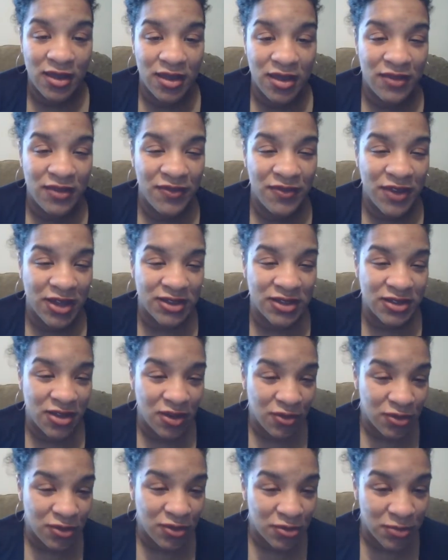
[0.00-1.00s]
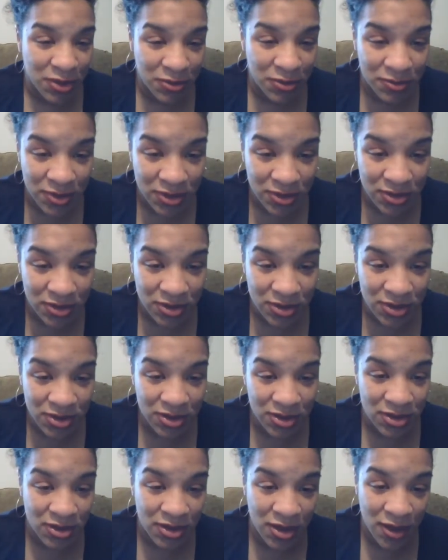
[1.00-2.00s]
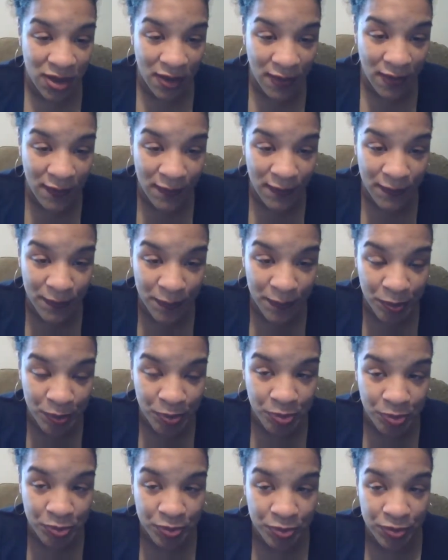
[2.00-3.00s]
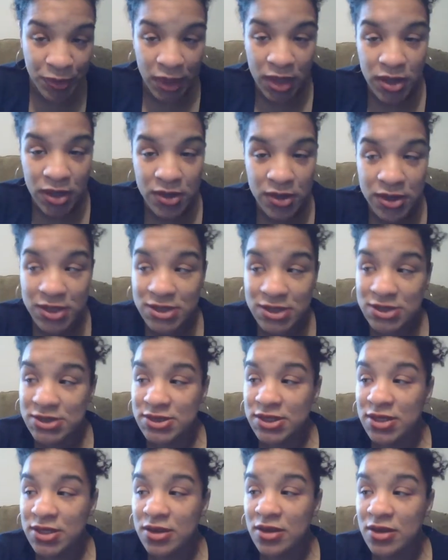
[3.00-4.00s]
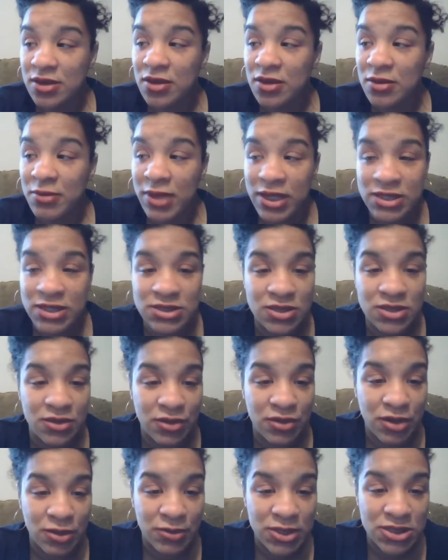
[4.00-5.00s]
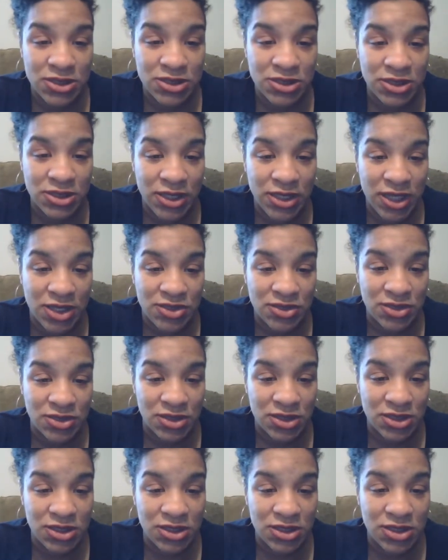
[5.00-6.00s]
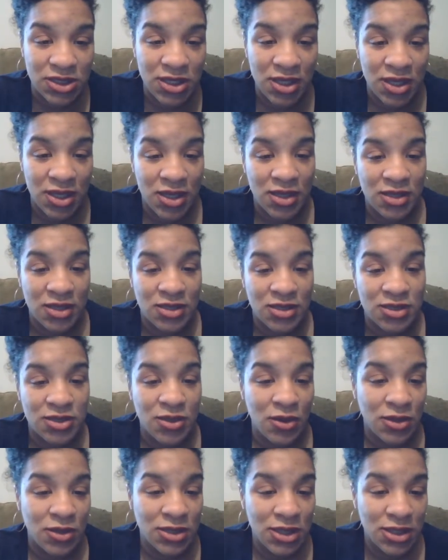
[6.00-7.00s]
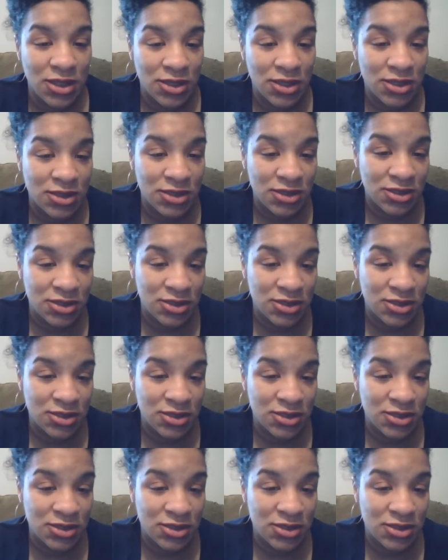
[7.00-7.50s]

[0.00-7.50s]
if I don't remember, you can see her on my Instagram. It's Naturally Nola.